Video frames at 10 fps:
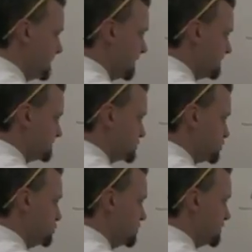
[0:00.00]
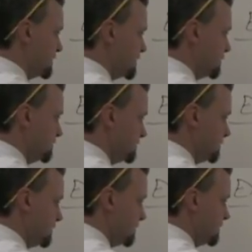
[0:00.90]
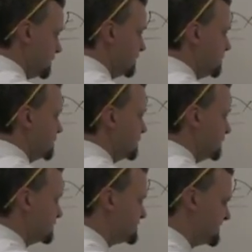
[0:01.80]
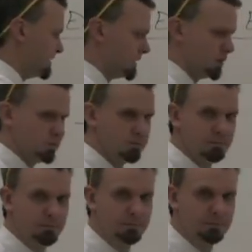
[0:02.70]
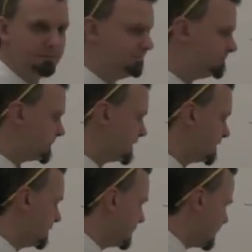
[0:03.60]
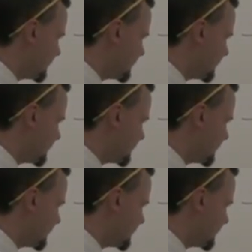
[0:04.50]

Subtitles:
of 2 to the u du. And the